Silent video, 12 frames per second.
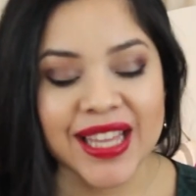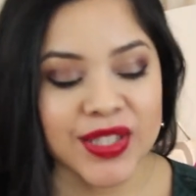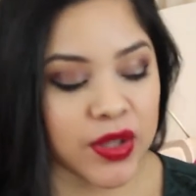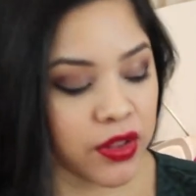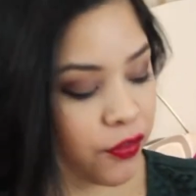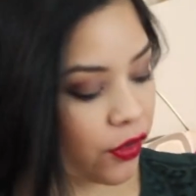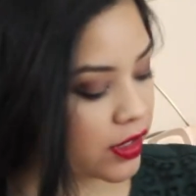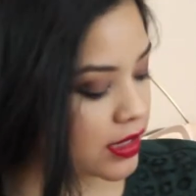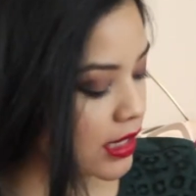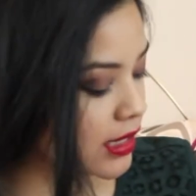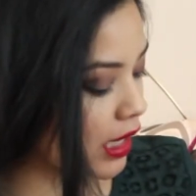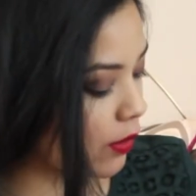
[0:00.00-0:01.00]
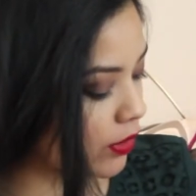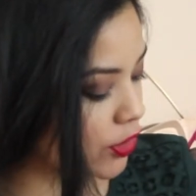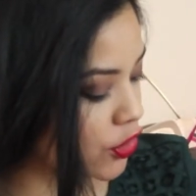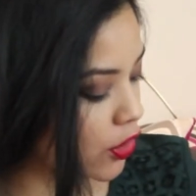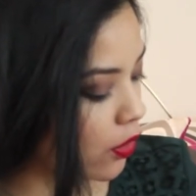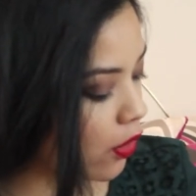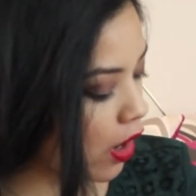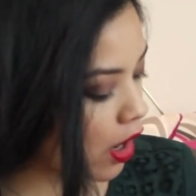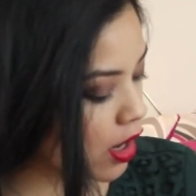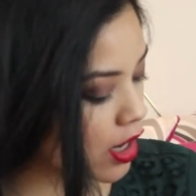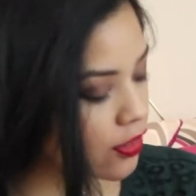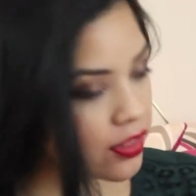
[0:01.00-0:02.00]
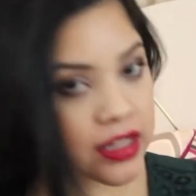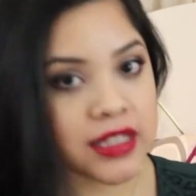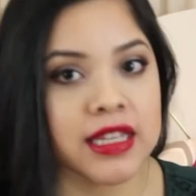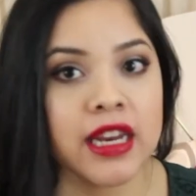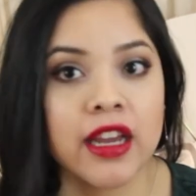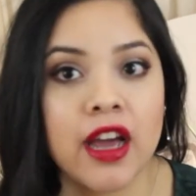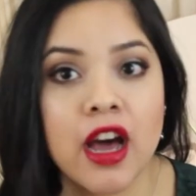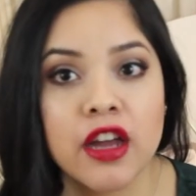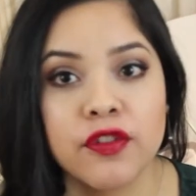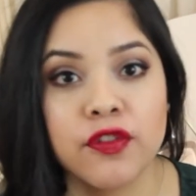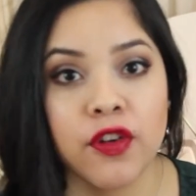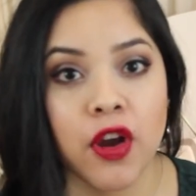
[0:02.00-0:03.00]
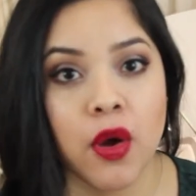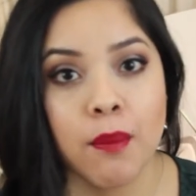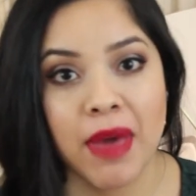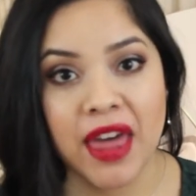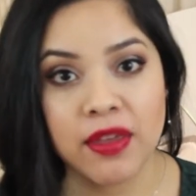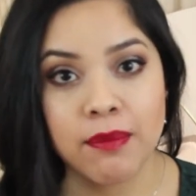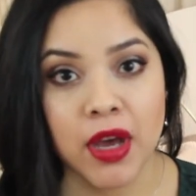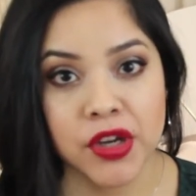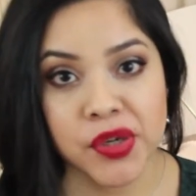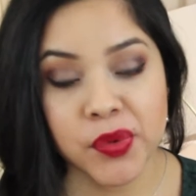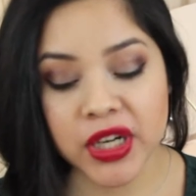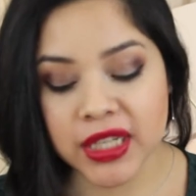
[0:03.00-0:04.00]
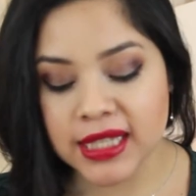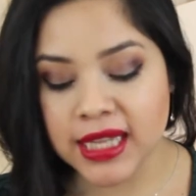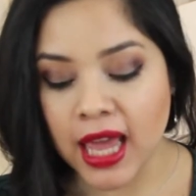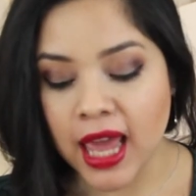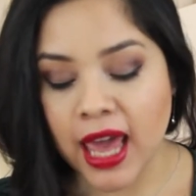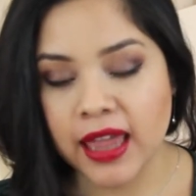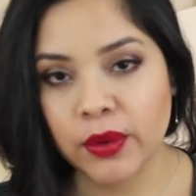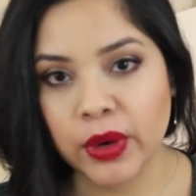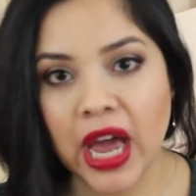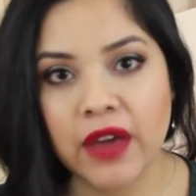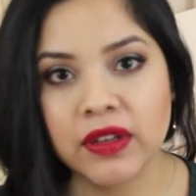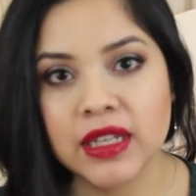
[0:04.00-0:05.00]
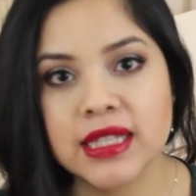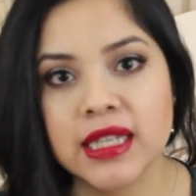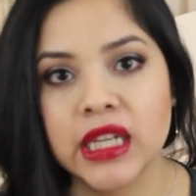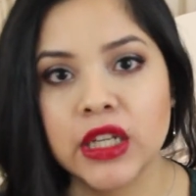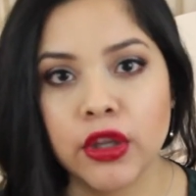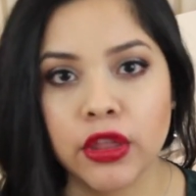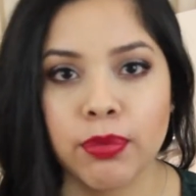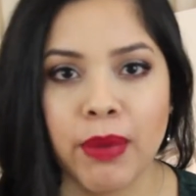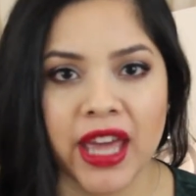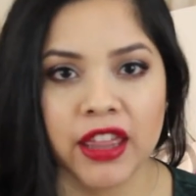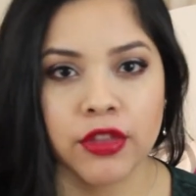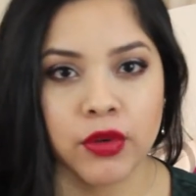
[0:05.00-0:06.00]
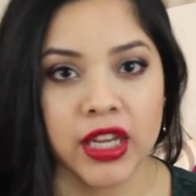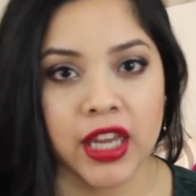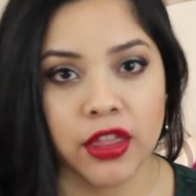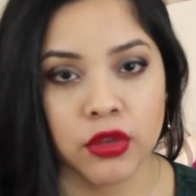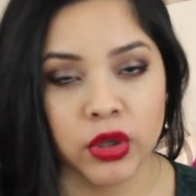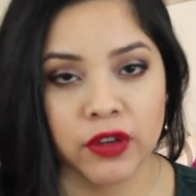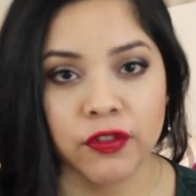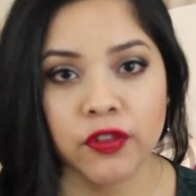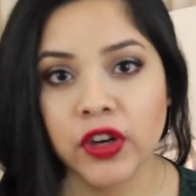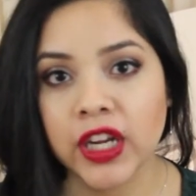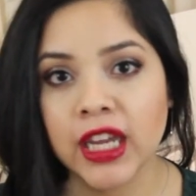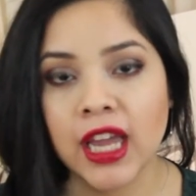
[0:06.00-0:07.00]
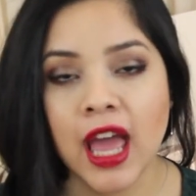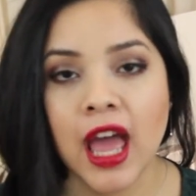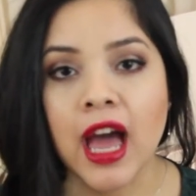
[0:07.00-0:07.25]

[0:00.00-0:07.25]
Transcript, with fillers: So the first things that I want to show are things that I got from Bath & Body Works and they were having a sale buy three get three free.